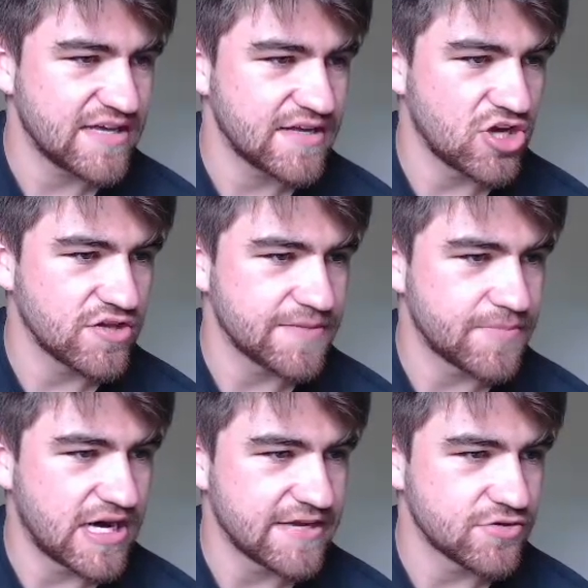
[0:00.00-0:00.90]
early
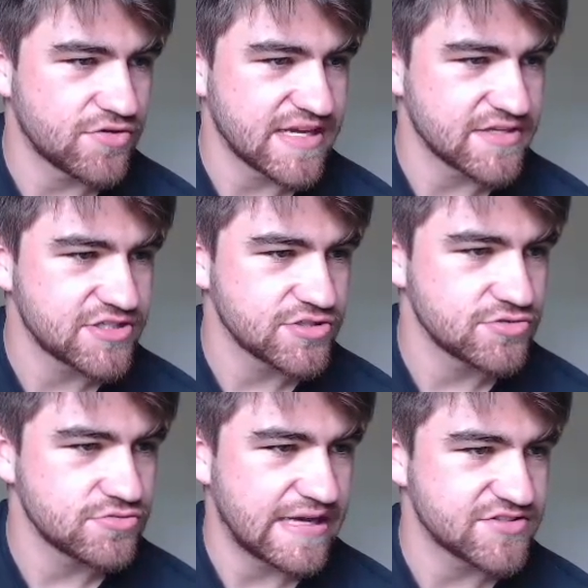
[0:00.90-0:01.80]
buy, no thank
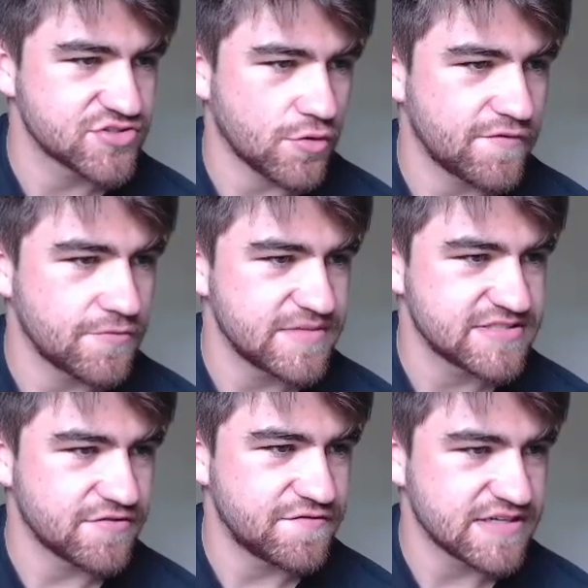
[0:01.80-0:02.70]
you, and sort of a
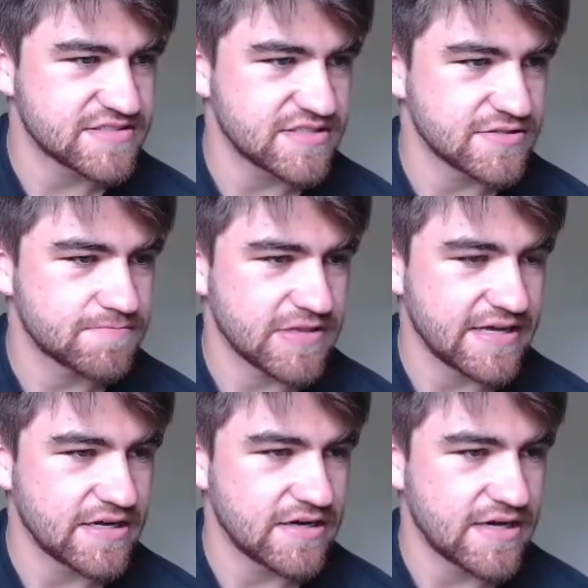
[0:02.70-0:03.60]
Mr. Fix-It
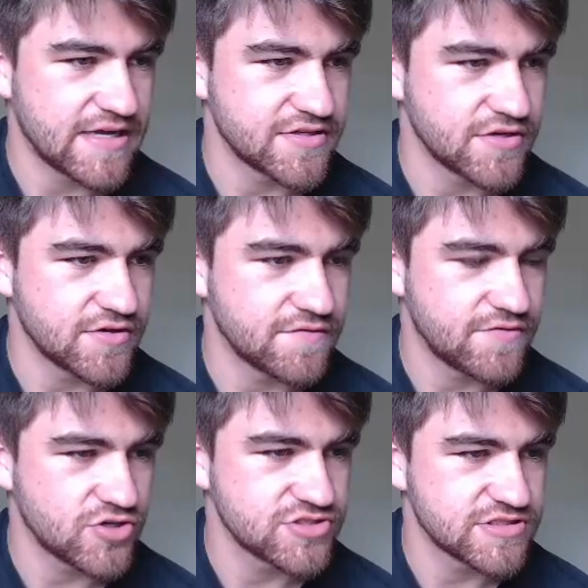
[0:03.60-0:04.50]
player under
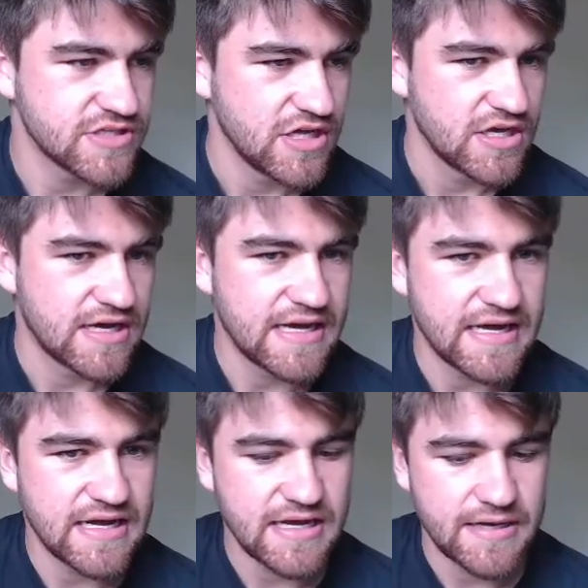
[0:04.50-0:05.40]
Voss.
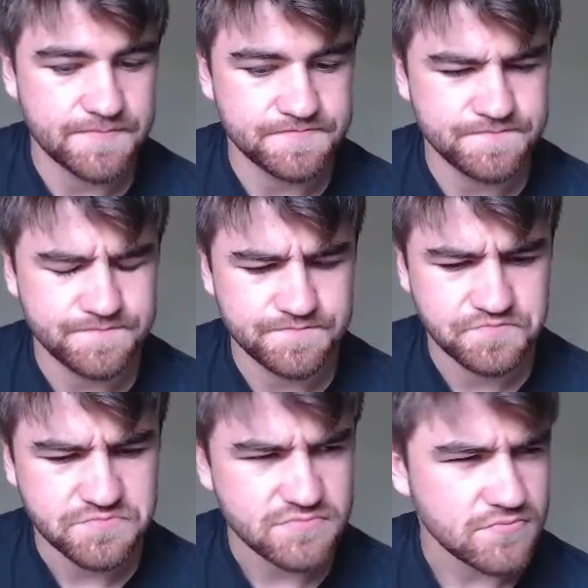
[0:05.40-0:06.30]
Then
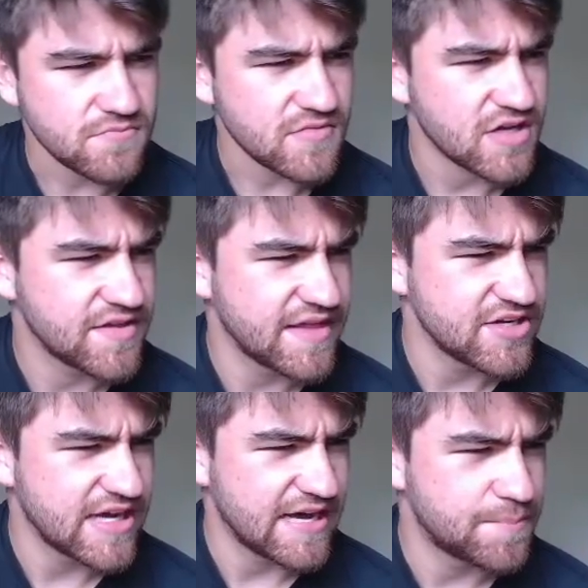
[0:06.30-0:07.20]

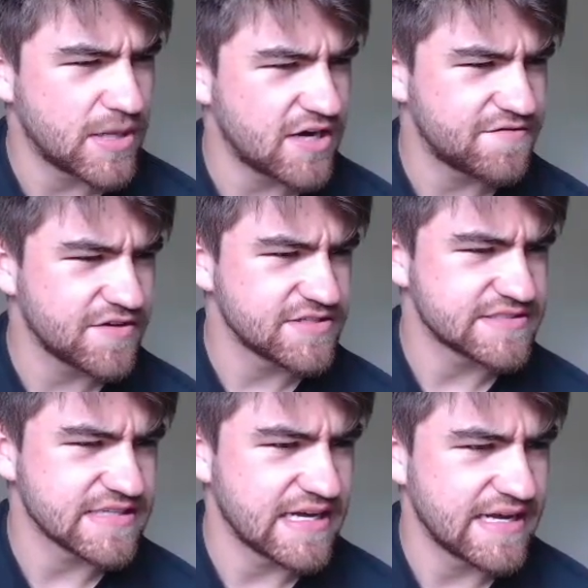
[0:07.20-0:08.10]
you have Parfitt.